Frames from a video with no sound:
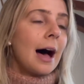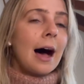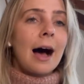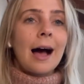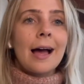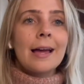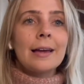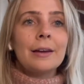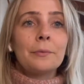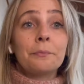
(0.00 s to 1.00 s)

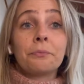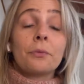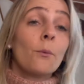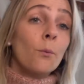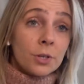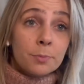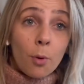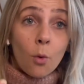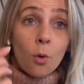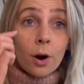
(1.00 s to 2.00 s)
I was
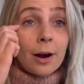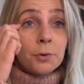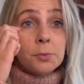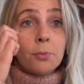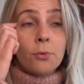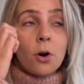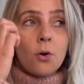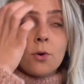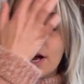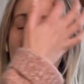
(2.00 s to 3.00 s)
poor, I was
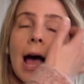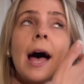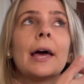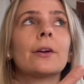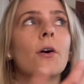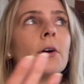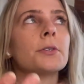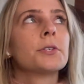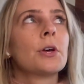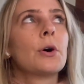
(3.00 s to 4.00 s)
broke, and
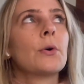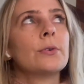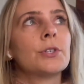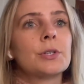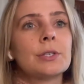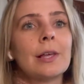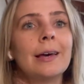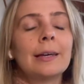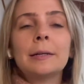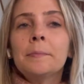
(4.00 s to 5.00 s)
also just
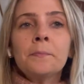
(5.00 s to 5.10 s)
like